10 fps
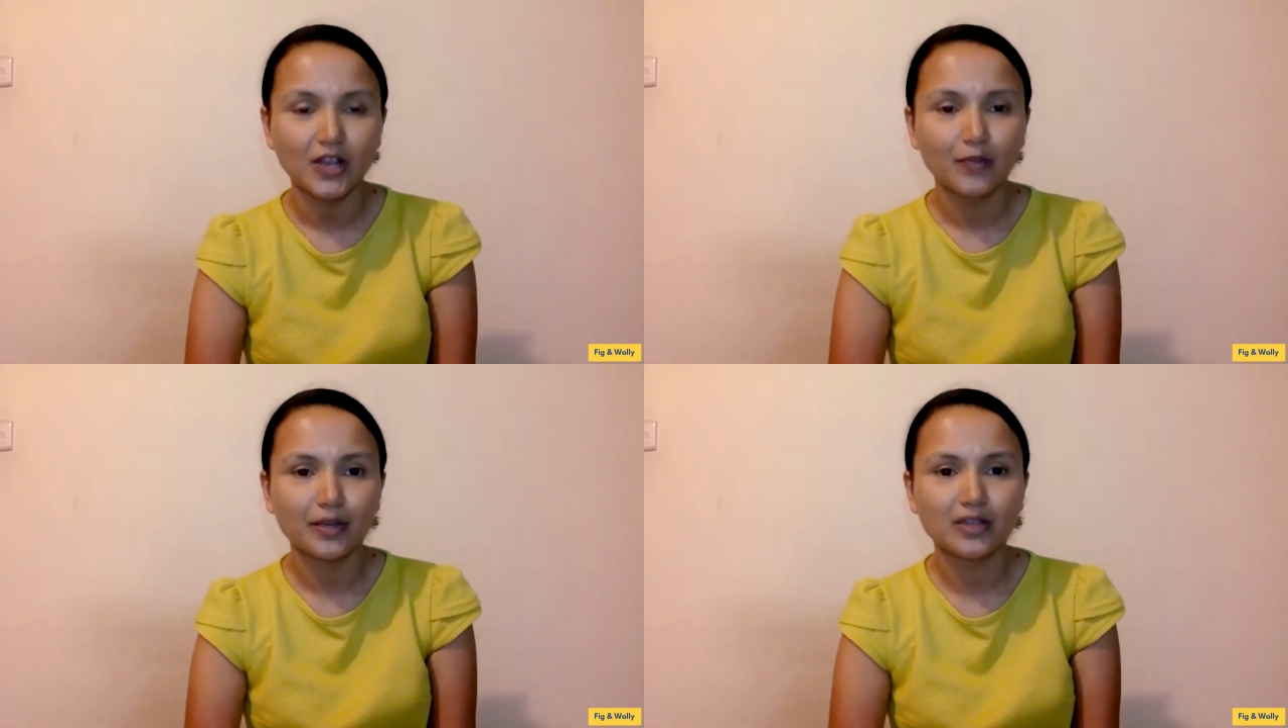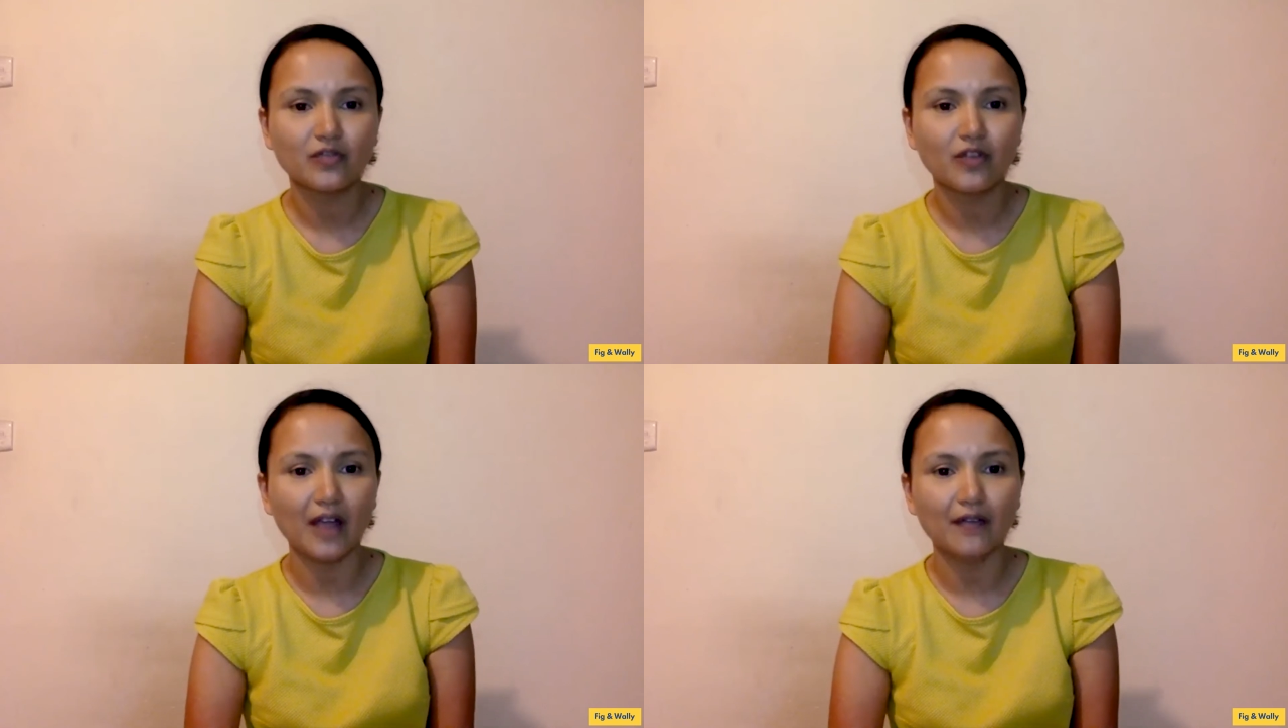because
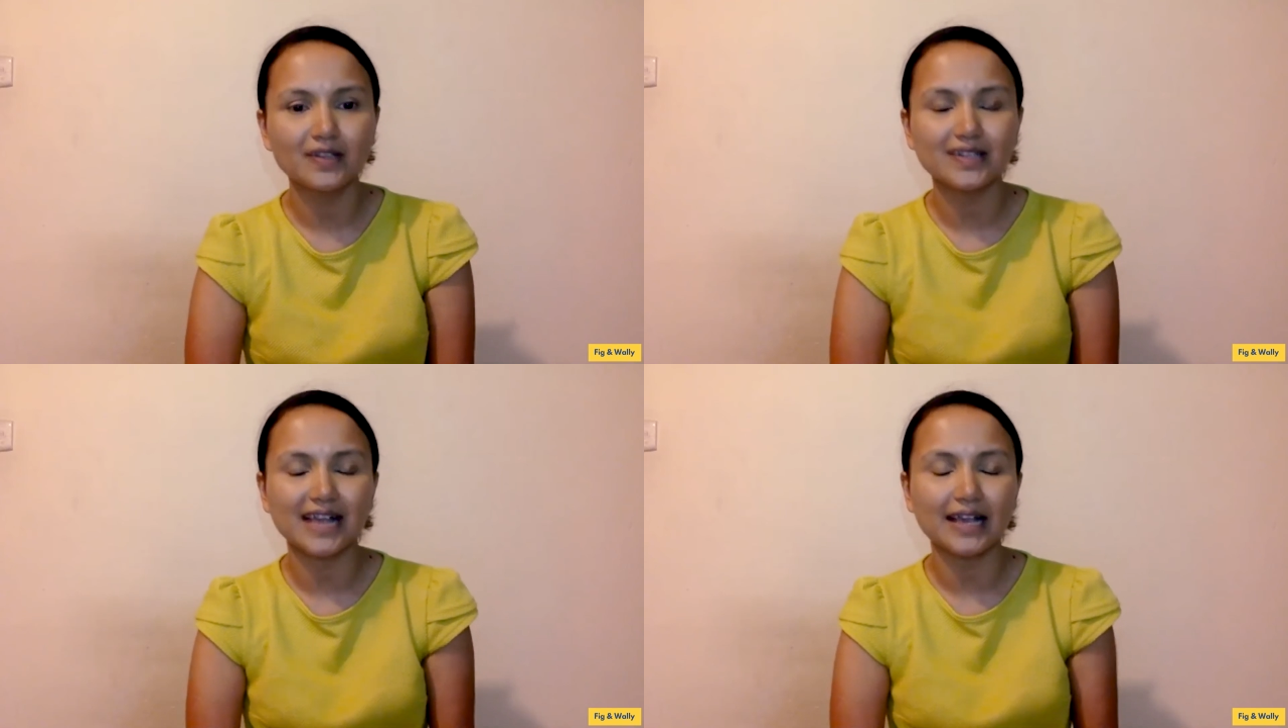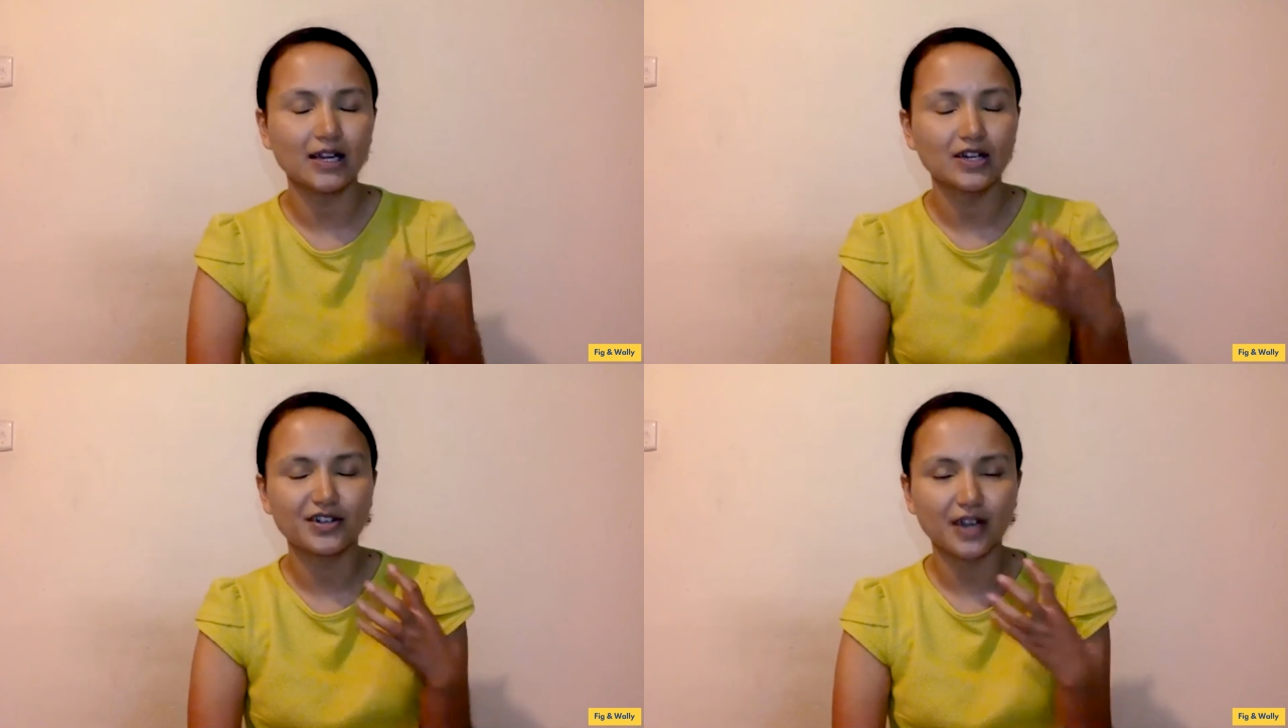for Everest I
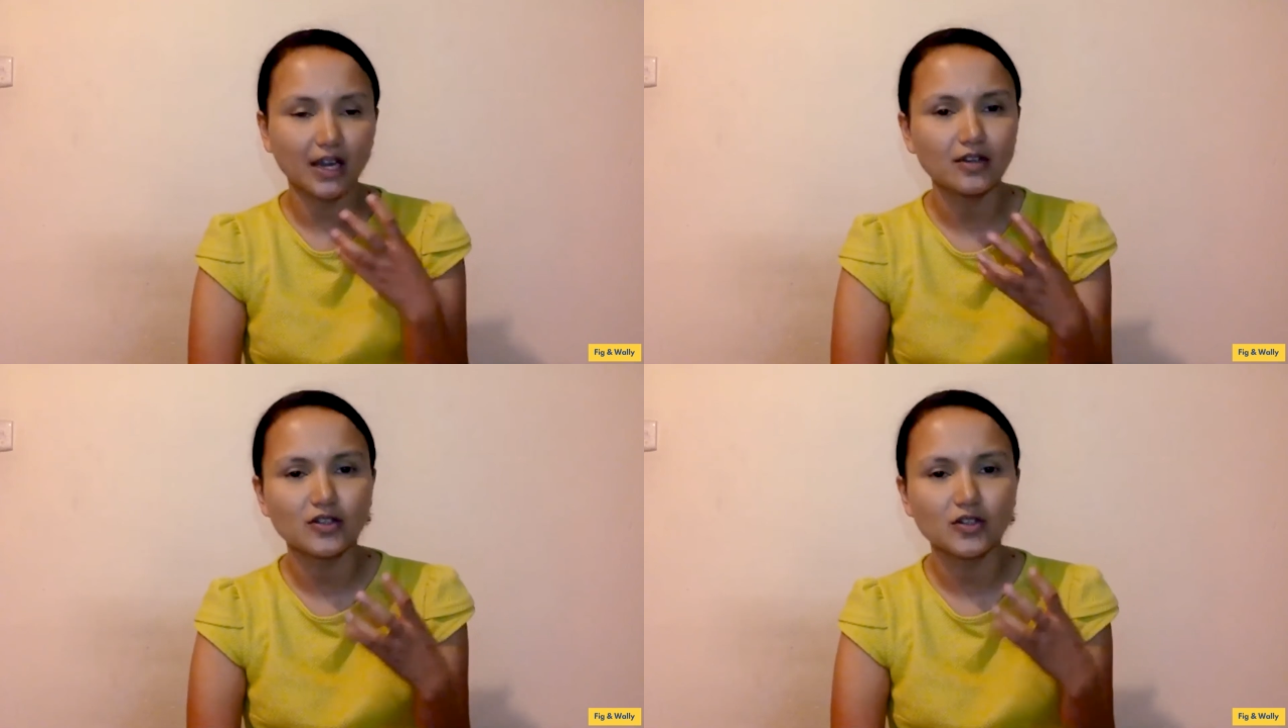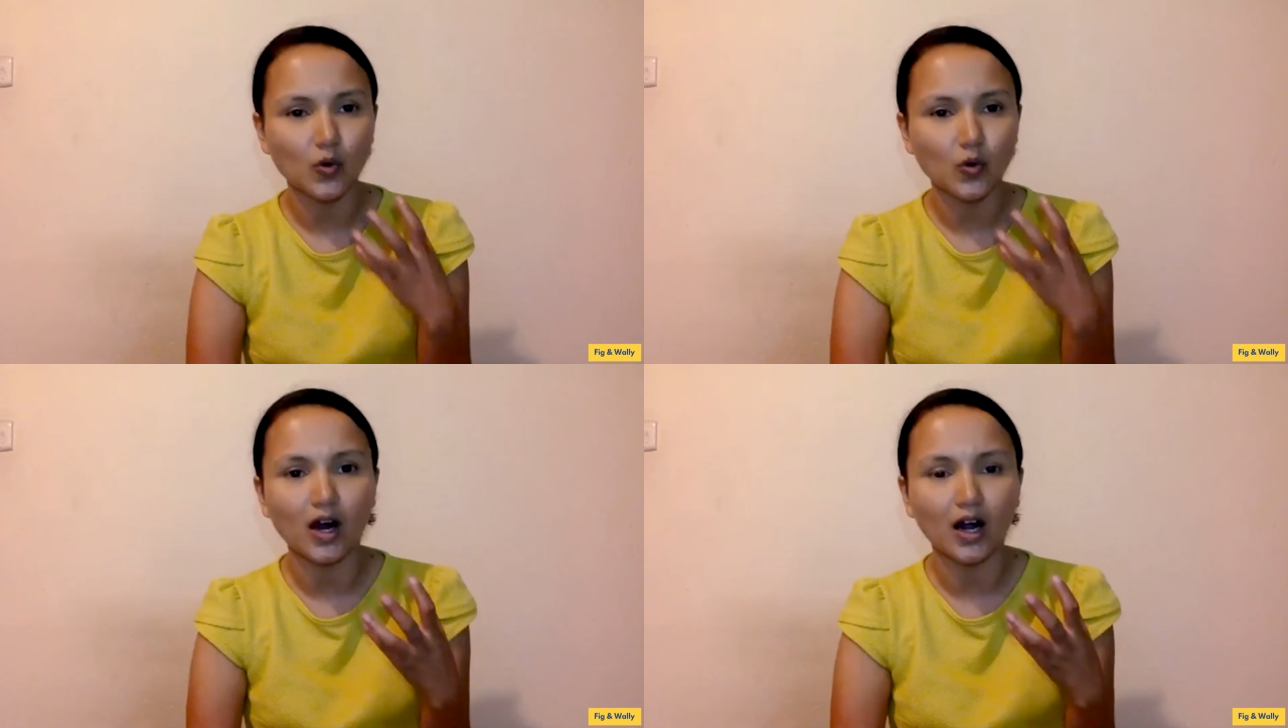had trained so
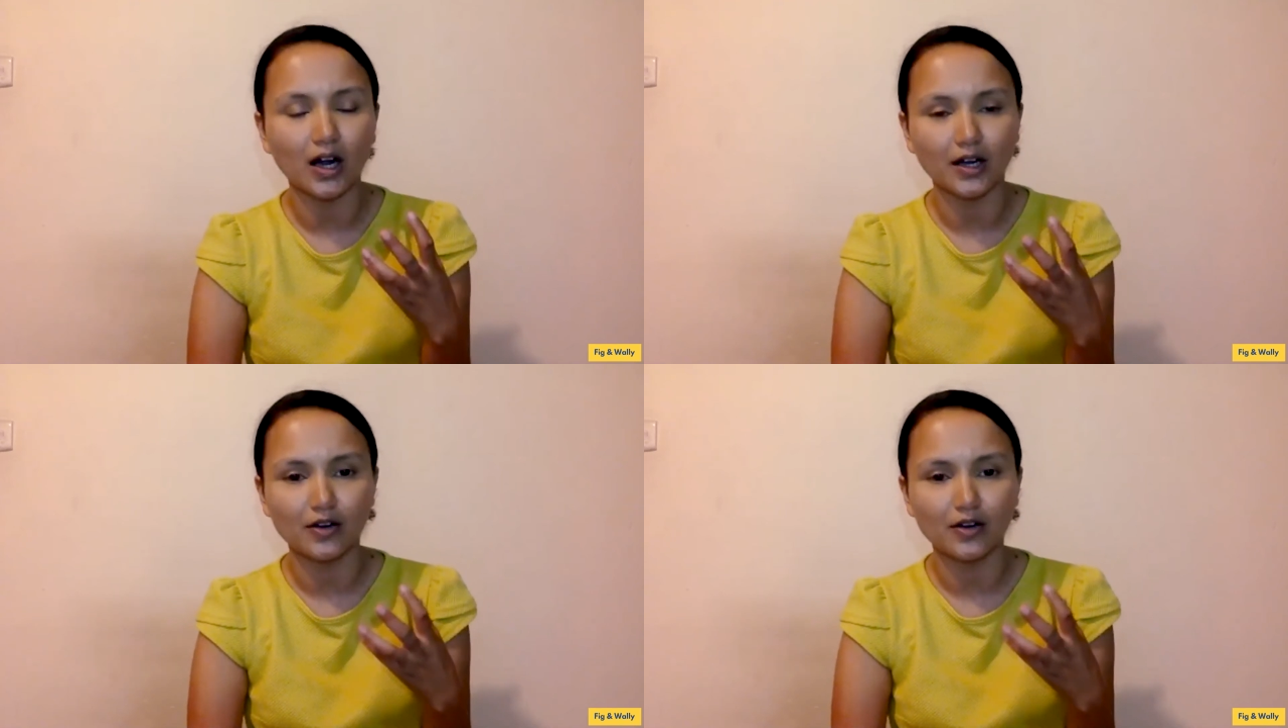hard,